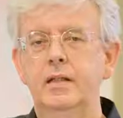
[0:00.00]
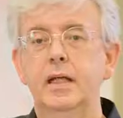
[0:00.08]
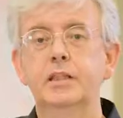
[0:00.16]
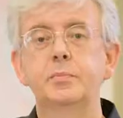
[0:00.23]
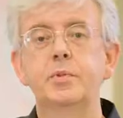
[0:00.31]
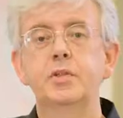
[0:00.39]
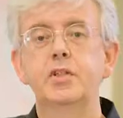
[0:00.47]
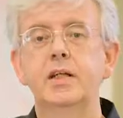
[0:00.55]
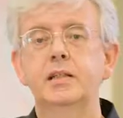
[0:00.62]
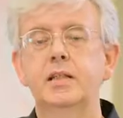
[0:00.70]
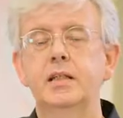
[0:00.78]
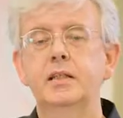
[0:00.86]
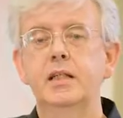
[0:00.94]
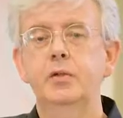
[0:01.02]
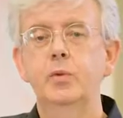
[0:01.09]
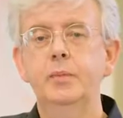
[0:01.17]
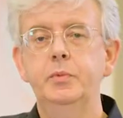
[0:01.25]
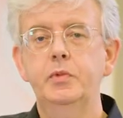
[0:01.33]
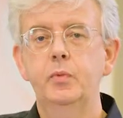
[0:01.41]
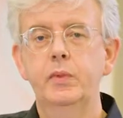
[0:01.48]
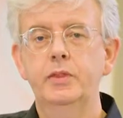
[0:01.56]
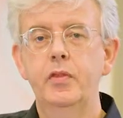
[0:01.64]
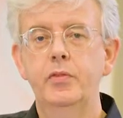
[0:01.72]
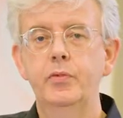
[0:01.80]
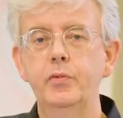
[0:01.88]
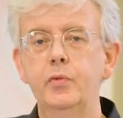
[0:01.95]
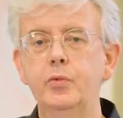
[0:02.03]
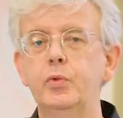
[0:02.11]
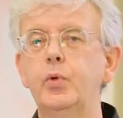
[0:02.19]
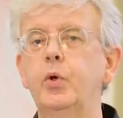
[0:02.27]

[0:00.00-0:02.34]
The XpertJet is equipped with two